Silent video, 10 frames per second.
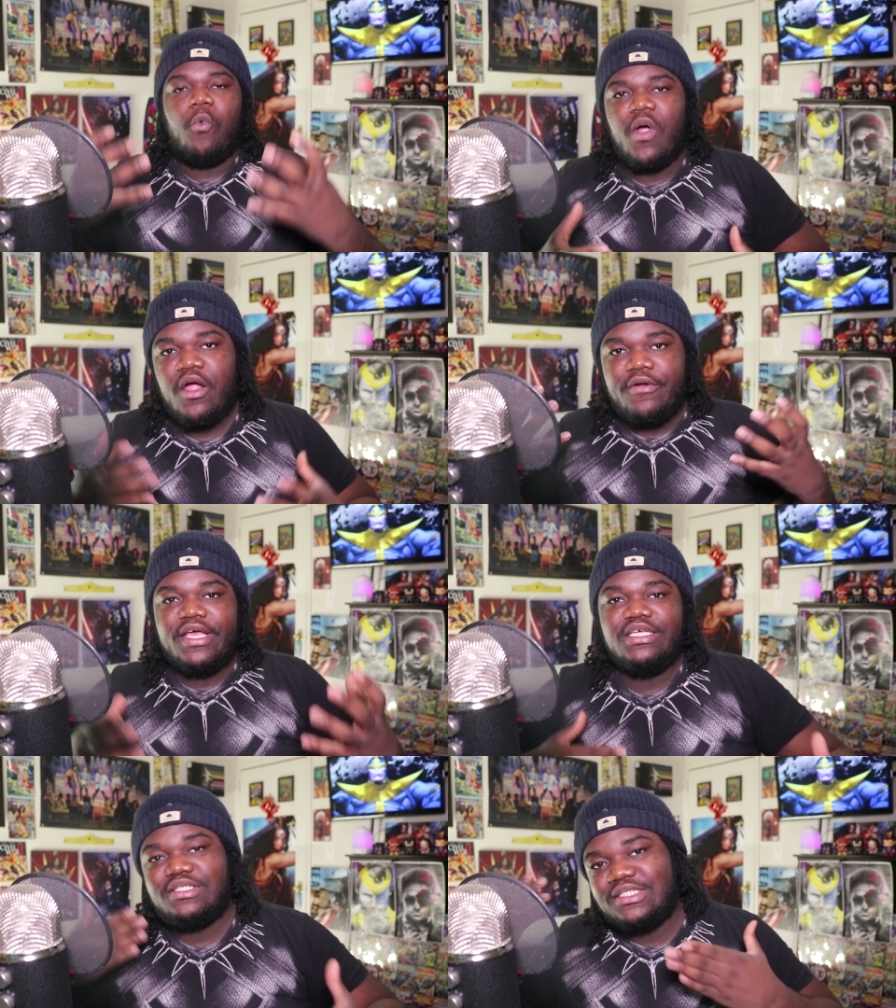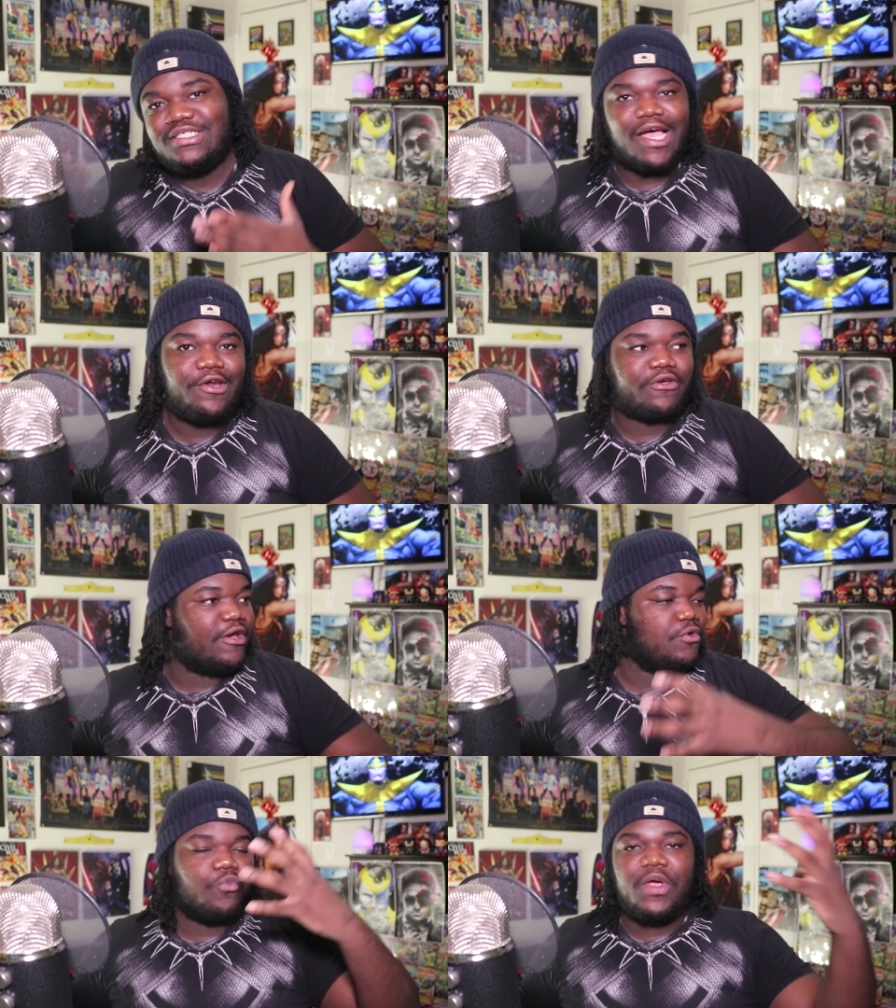Where is the Snyder
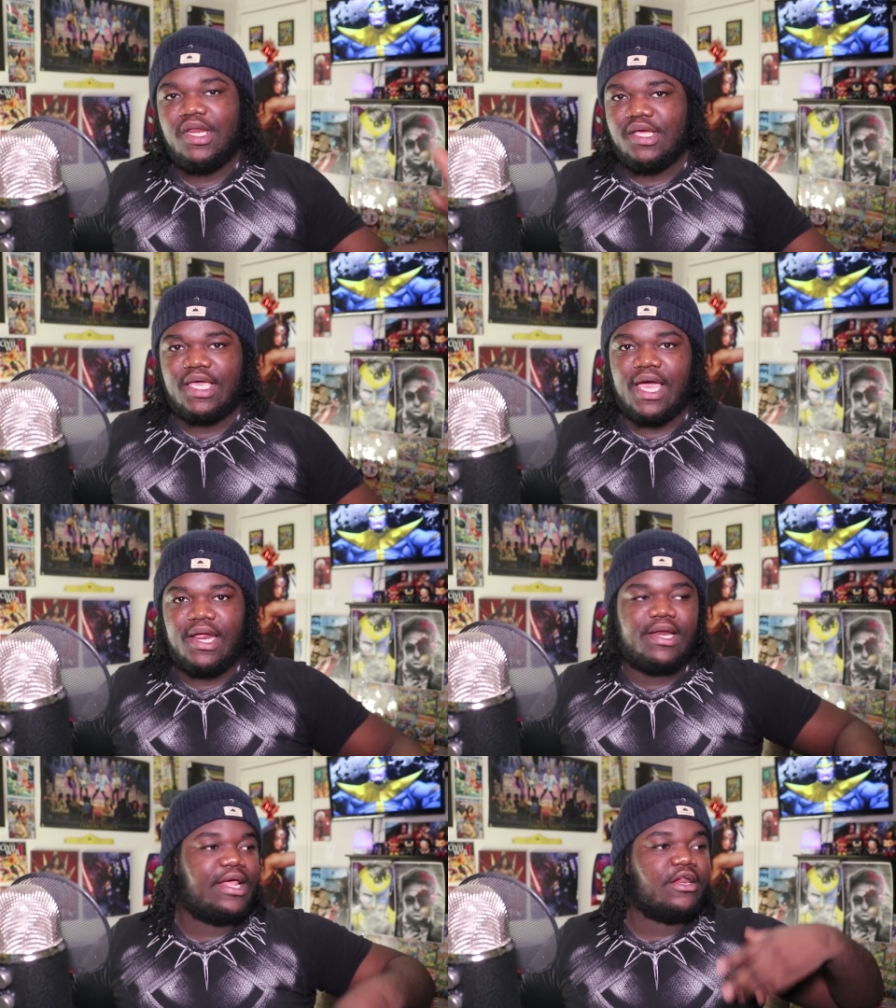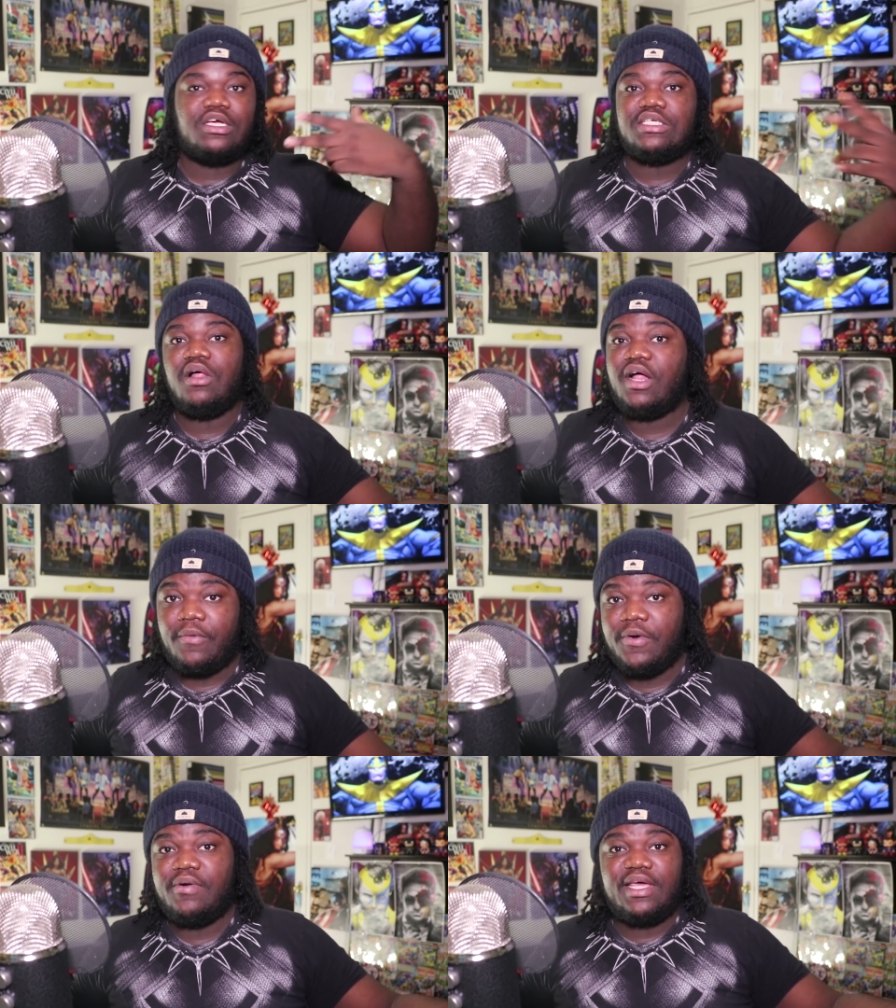Cut? We didn't get it, and it doesn't look
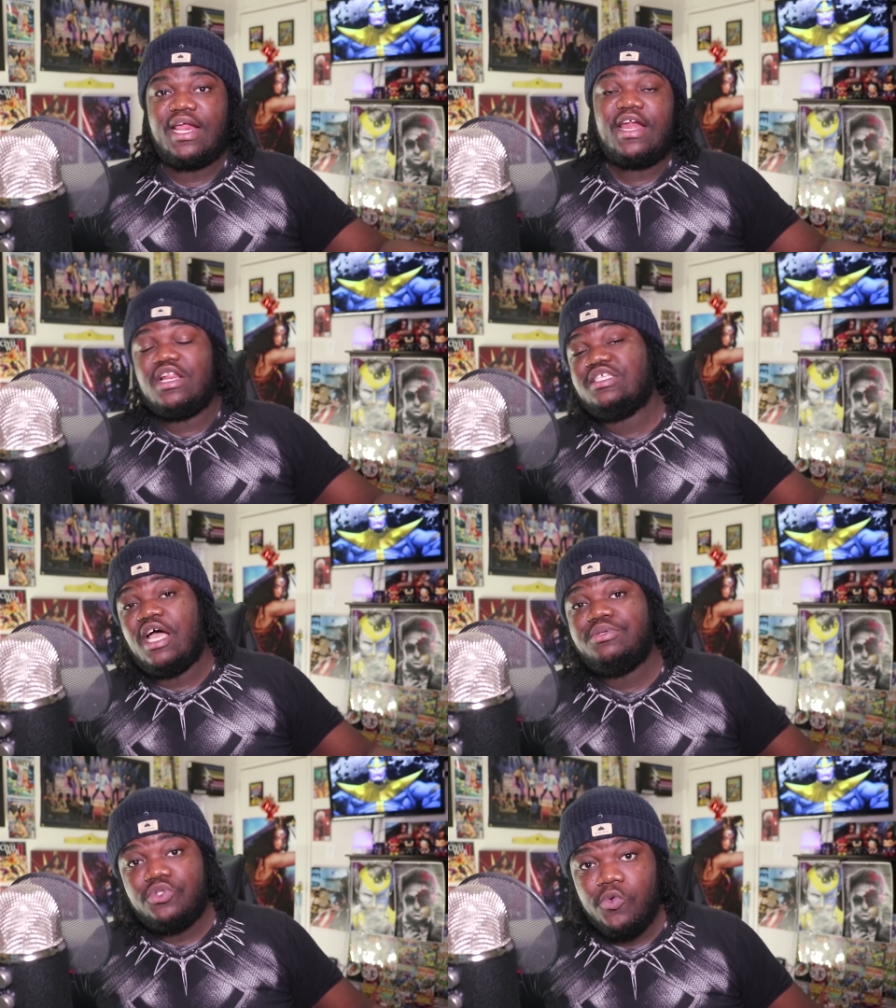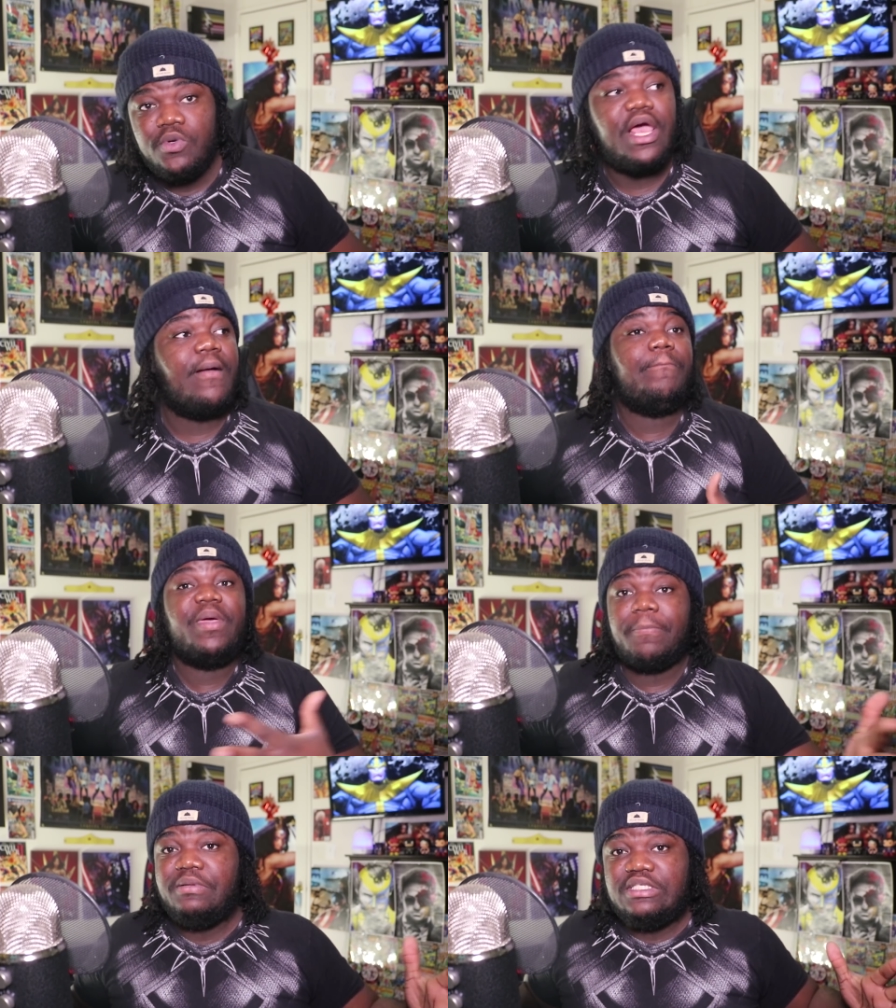like we're going to get it anytime soon.
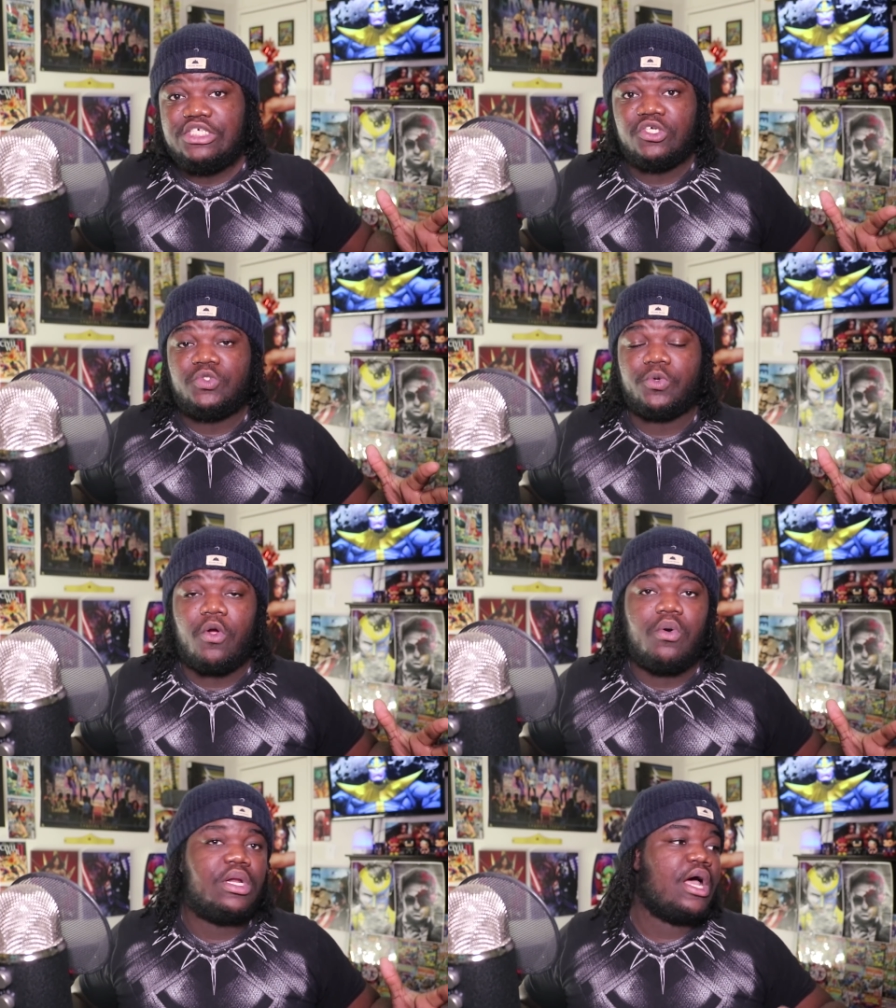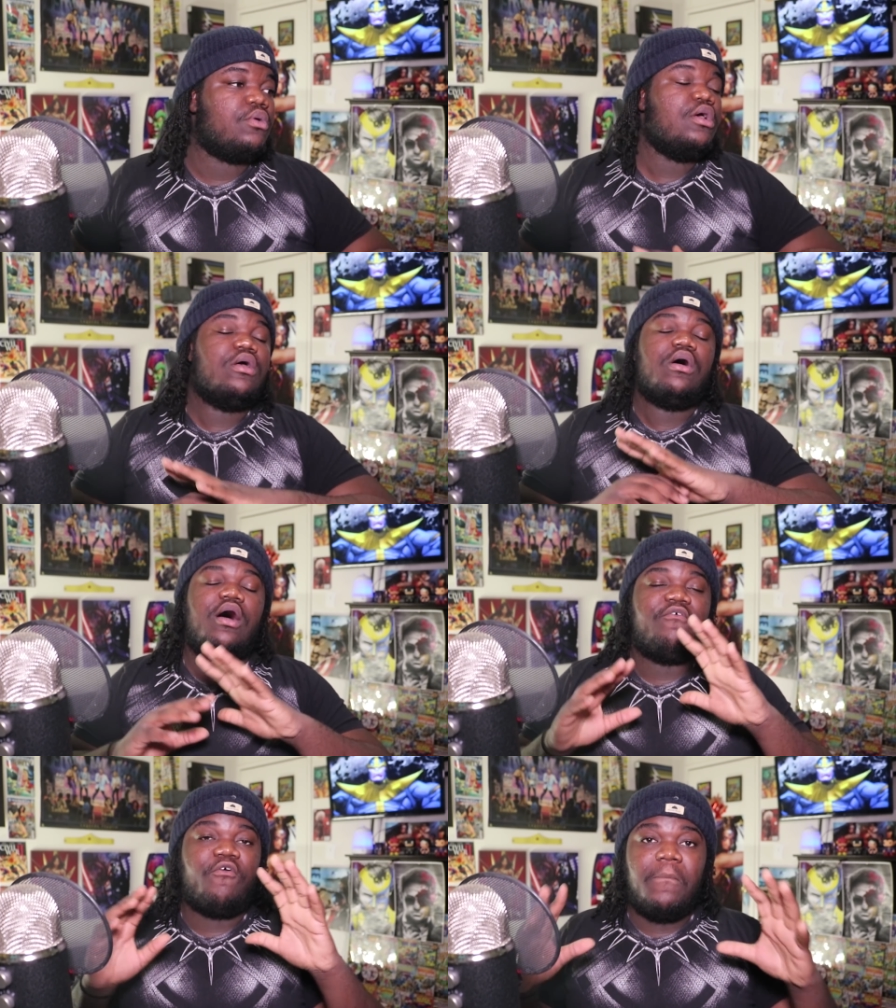Big petitions were going out
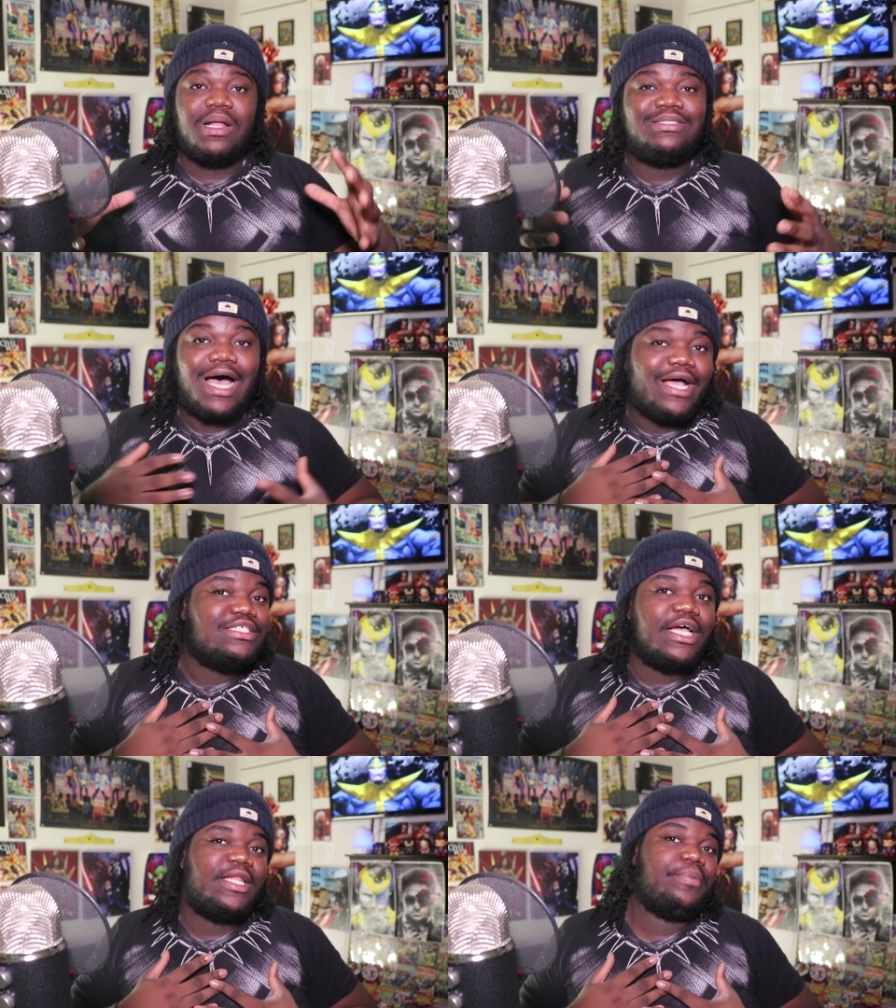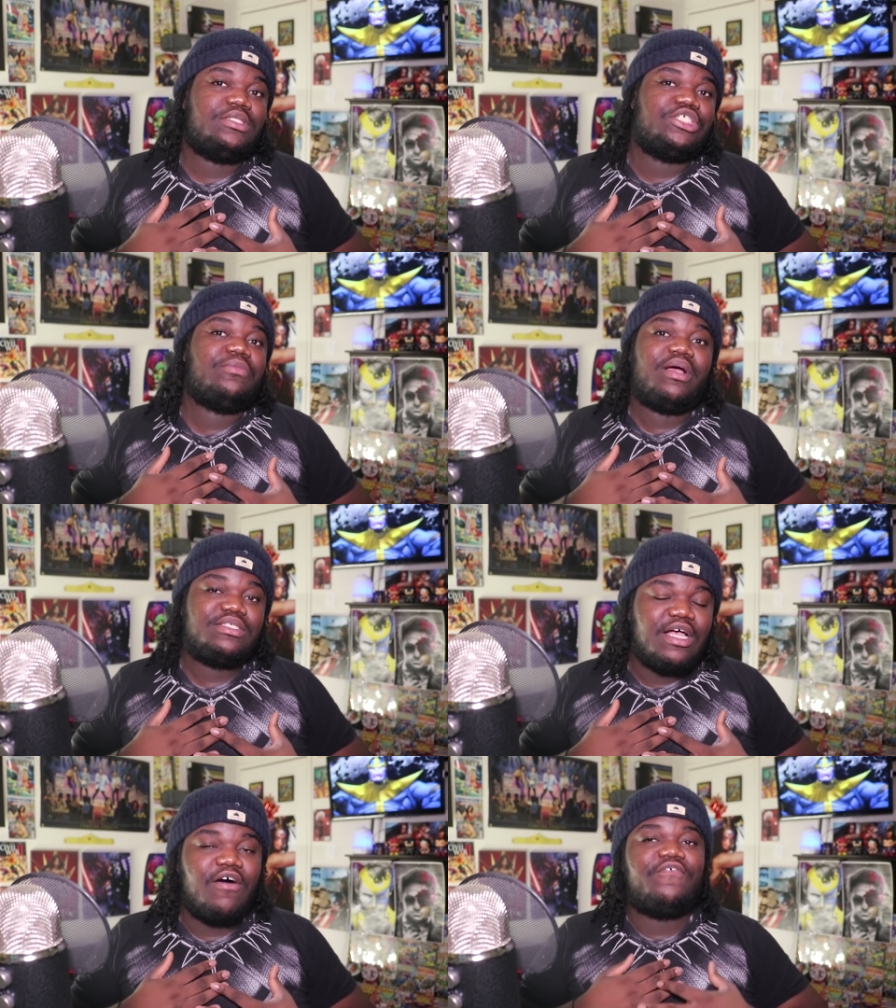uh, for months. I signed the petition
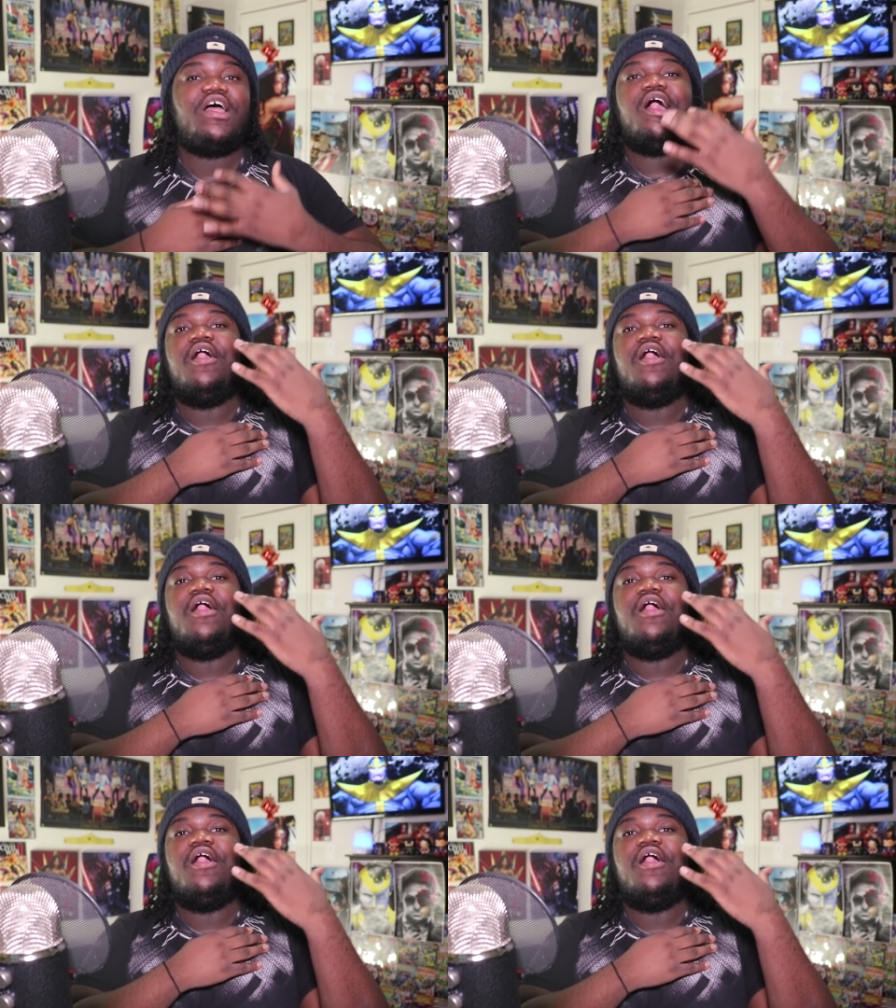myself